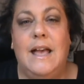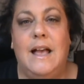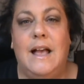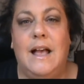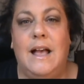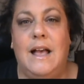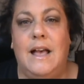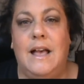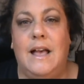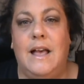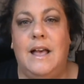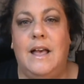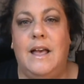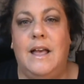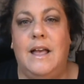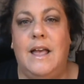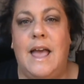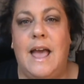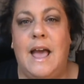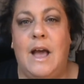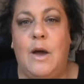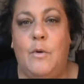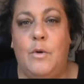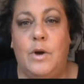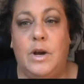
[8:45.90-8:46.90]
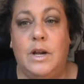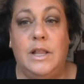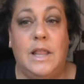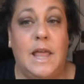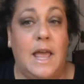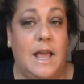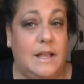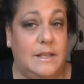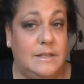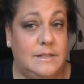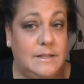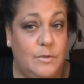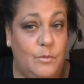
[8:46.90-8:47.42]

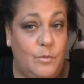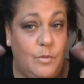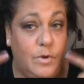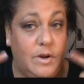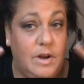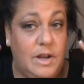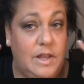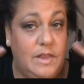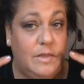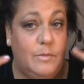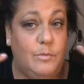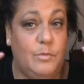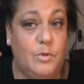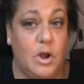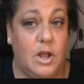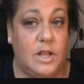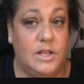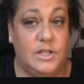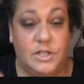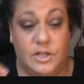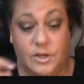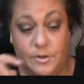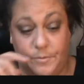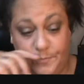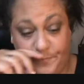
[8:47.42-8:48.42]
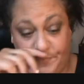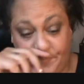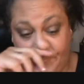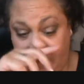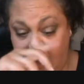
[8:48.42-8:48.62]
Hourglass, I'm wearing the bronzer.